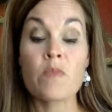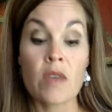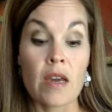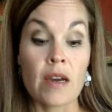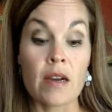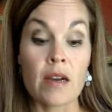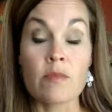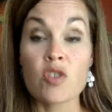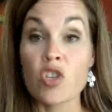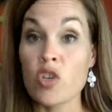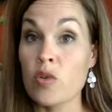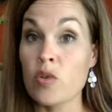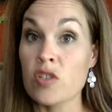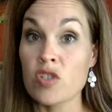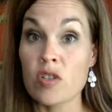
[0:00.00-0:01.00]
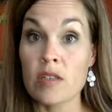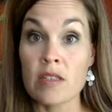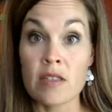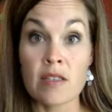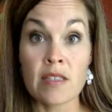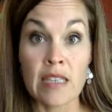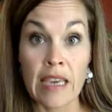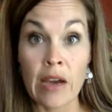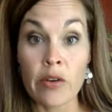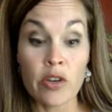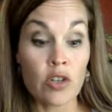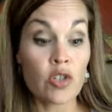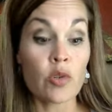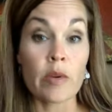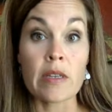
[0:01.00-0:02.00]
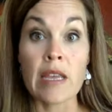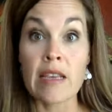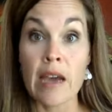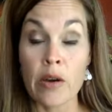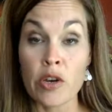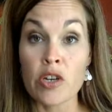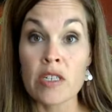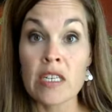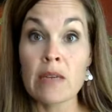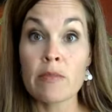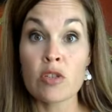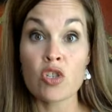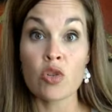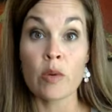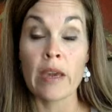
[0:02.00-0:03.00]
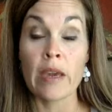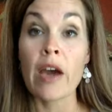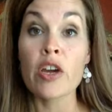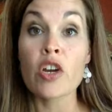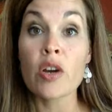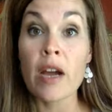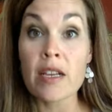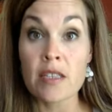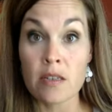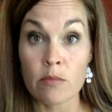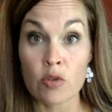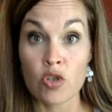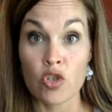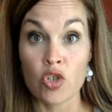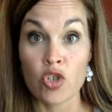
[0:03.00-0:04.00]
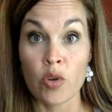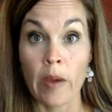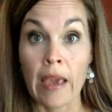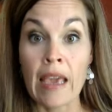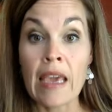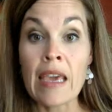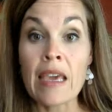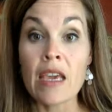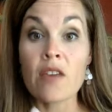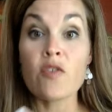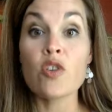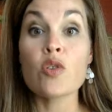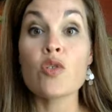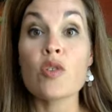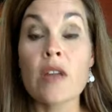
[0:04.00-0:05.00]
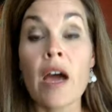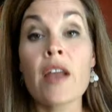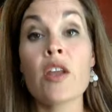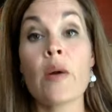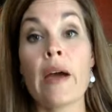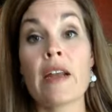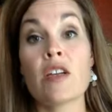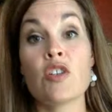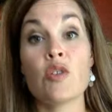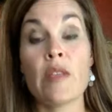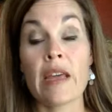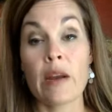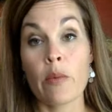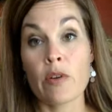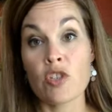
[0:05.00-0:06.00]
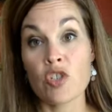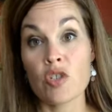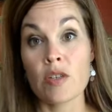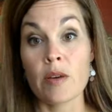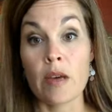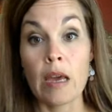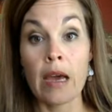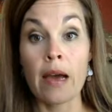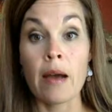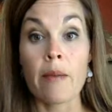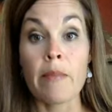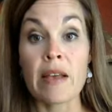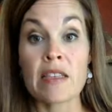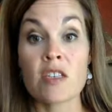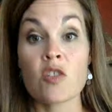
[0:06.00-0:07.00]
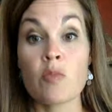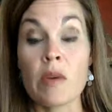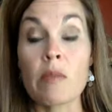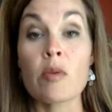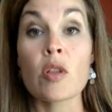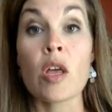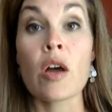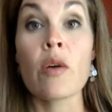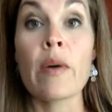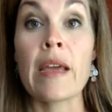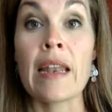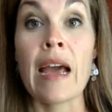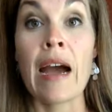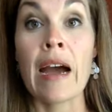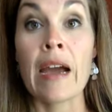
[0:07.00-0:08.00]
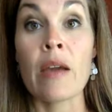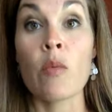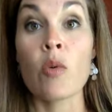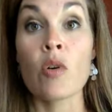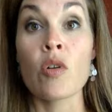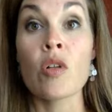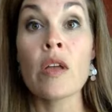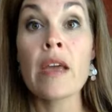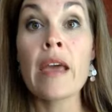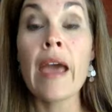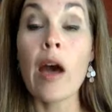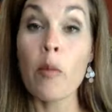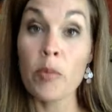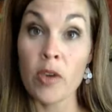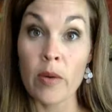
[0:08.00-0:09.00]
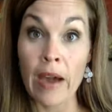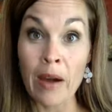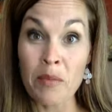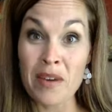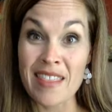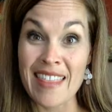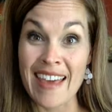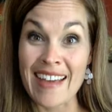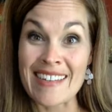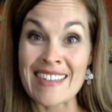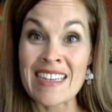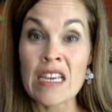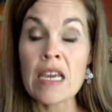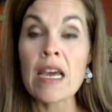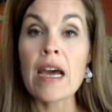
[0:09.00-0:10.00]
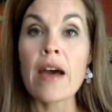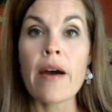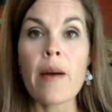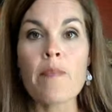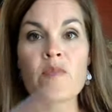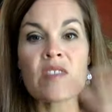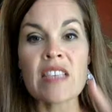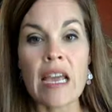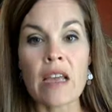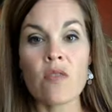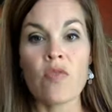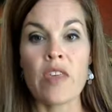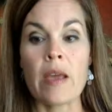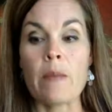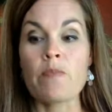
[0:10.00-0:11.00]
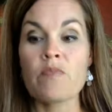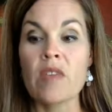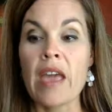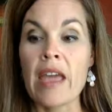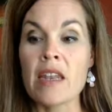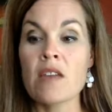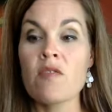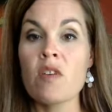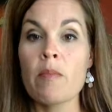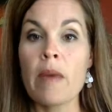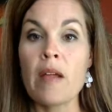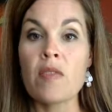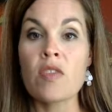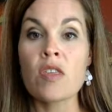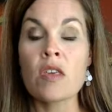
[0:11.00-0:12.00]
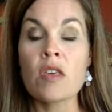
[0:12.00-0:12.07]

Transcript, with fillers: um, so you can see how you're doing, how your team is doing, how your customers are doing. If you do not know how to do that, I want you to uh, message me below and I will help you out with that. Um, second thing, end of the month,